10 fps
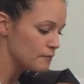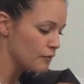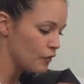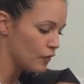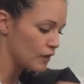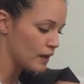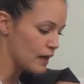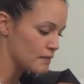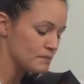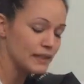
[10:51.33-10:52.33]
for
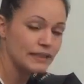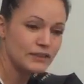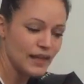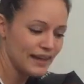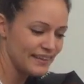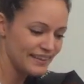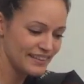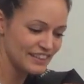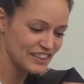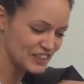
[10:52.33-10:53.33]
knee
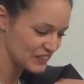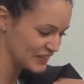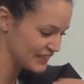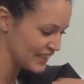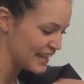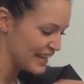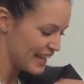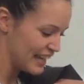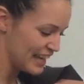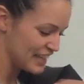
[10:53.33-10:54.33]
tracking issues,
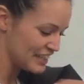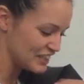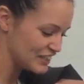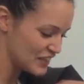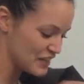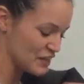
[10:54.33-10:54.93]
and